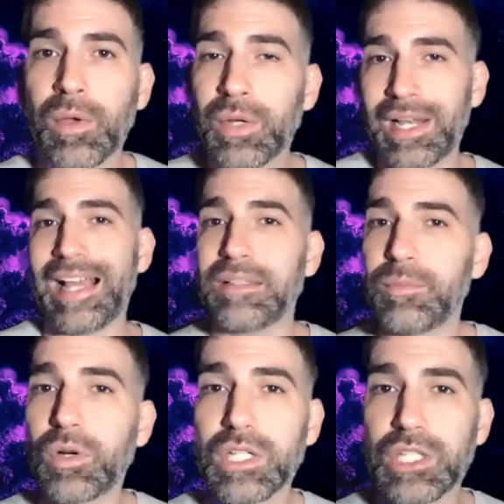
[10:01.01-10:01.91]
We will
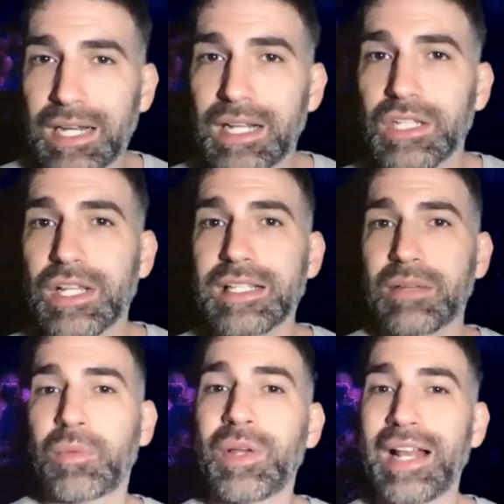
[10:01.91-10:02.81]
add more
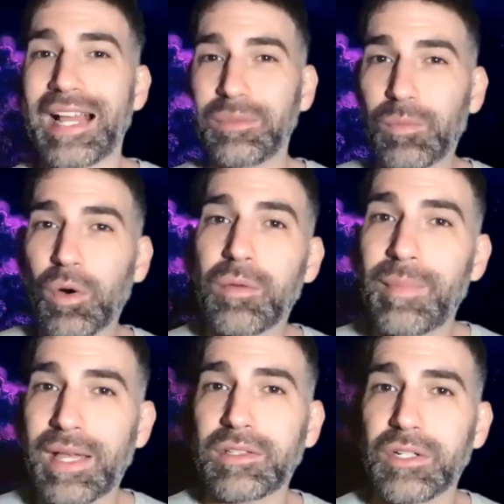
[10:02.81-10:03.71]
challenges and we will add
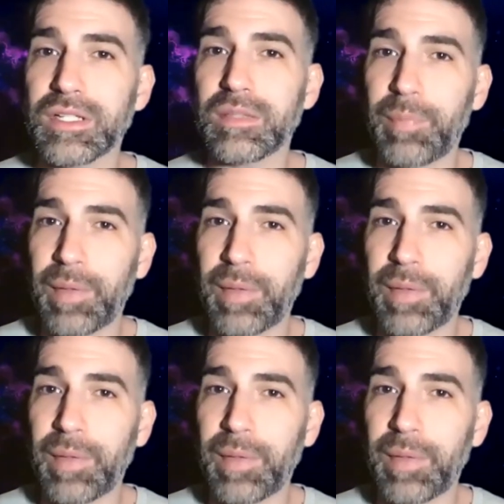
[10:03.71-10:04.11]
more mentors